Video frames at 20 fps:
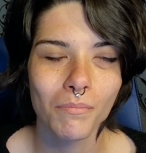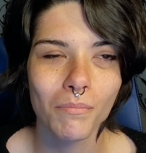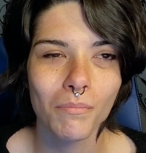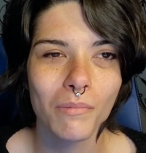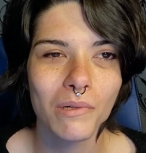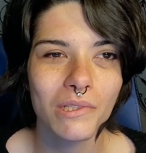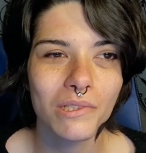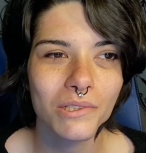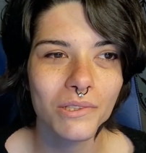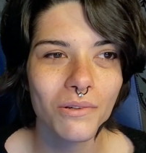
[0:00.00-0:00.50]

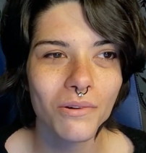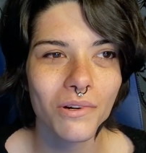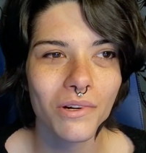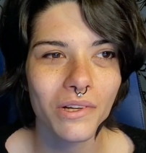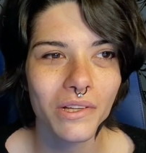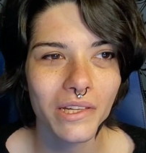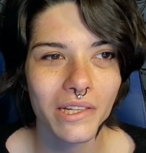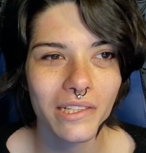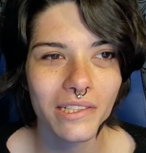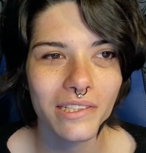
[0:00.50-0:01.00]

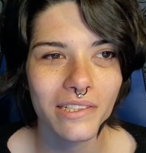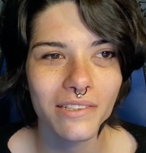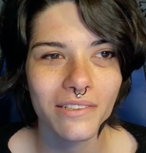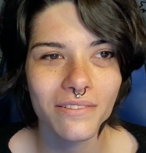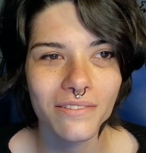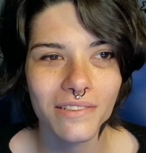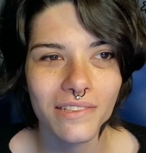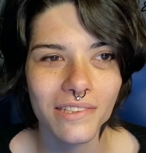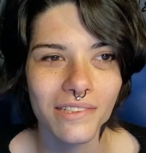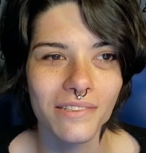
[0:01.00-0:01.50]
majorly
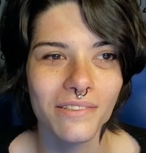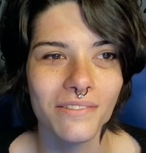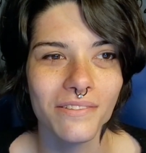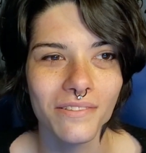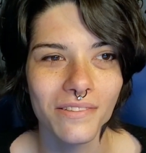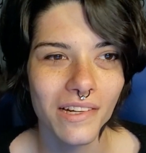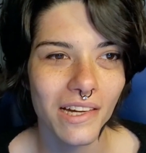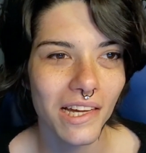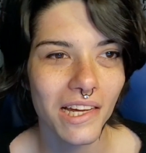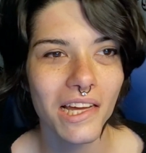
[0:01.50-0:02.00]
due to
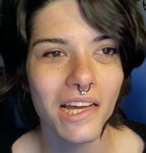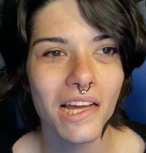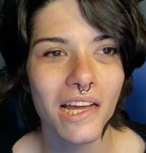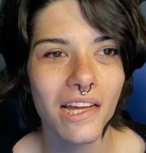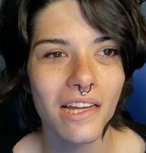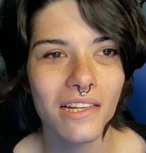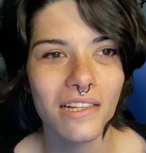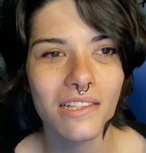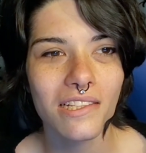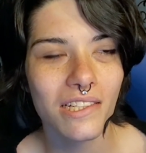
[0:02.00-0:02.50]

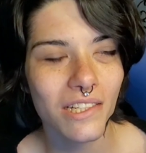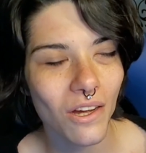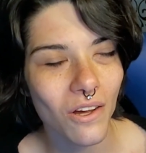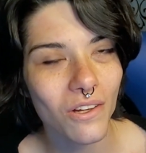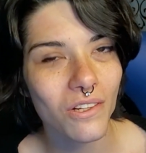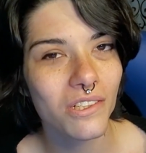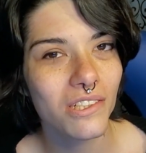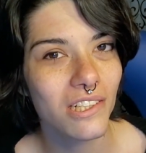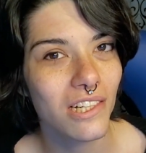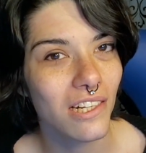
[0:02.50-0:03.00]

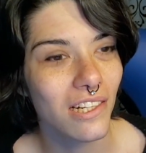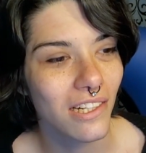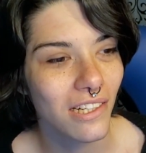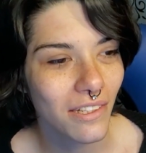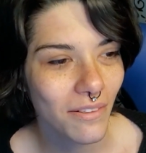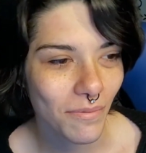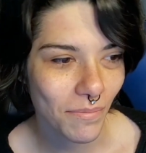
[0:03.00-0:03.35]
nostalgia.